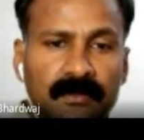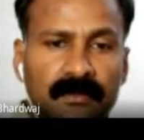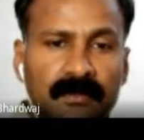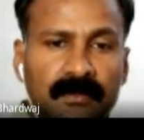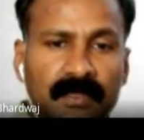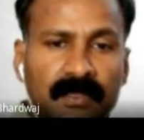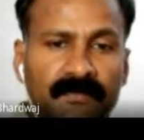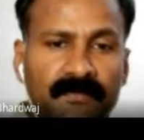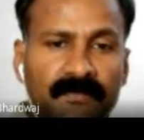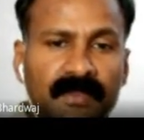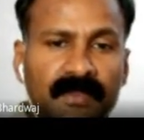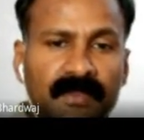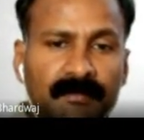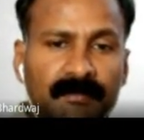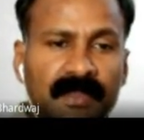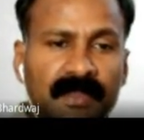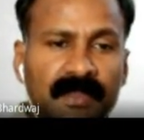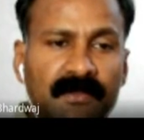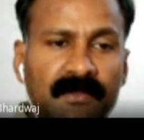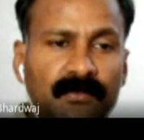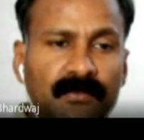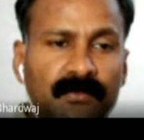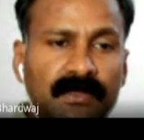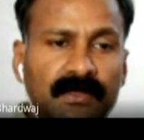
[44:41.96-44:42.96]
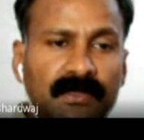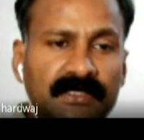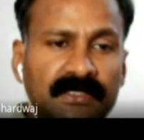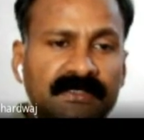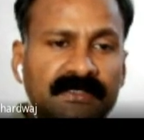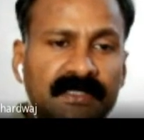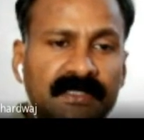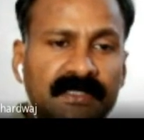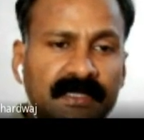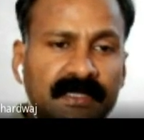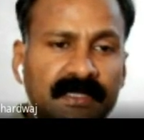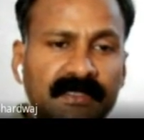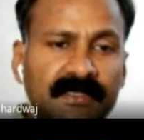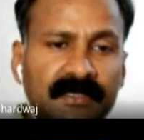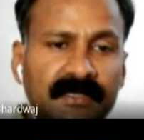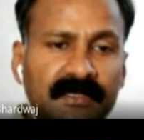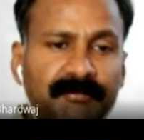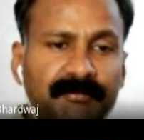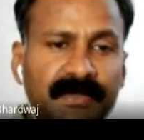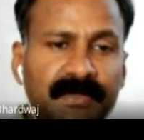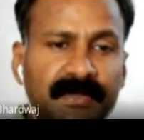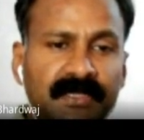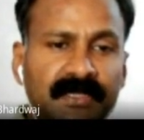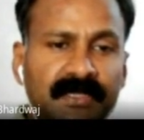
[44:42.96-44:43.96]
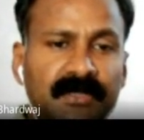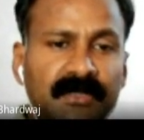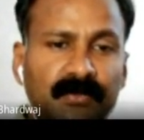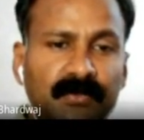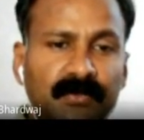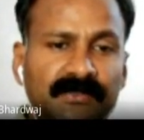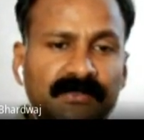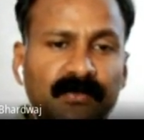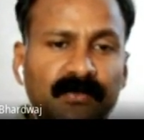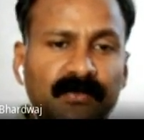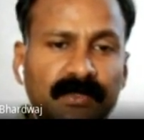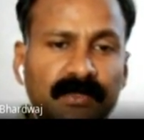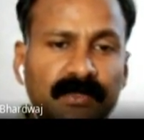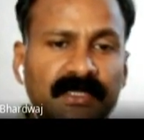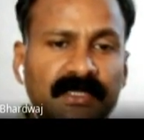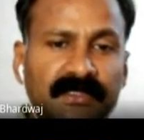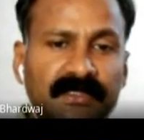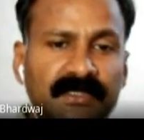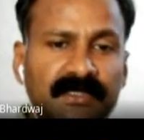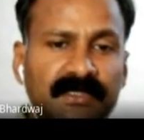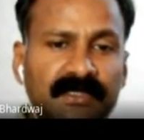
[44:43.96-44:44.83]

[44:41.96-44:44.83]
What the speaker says: If the applied voltage is greater than peak inverse voltage,